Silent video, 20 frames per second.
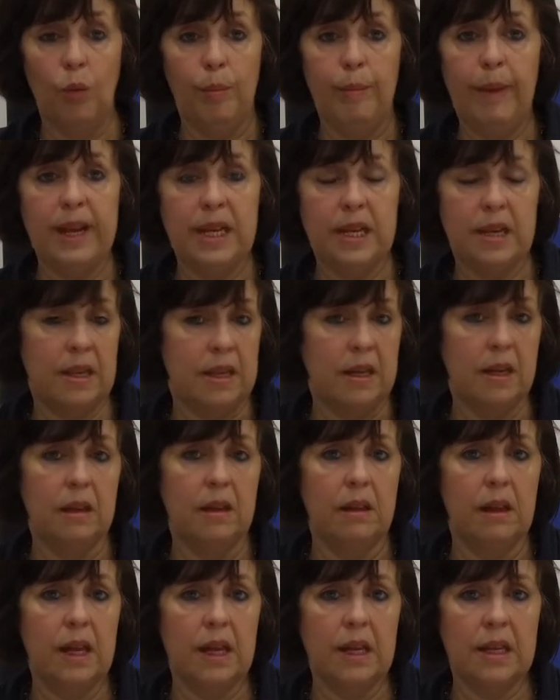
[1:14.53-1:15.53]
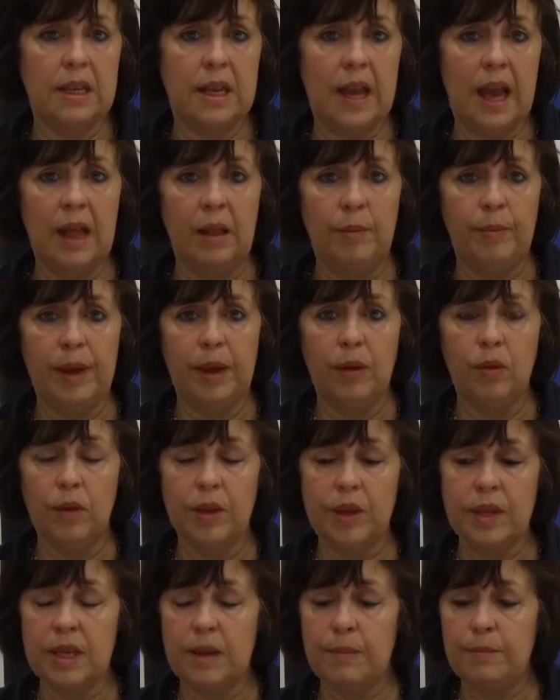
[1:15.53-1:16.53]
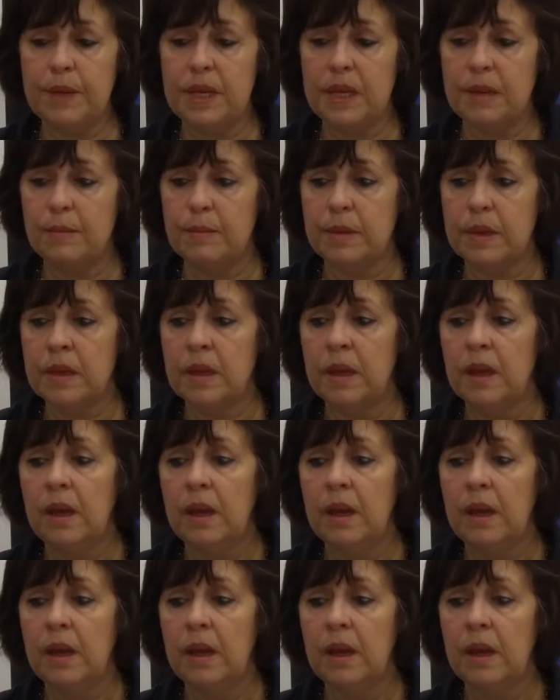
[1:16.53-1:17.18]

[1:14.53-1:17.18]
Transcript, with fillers: better still it's helping all the symptoms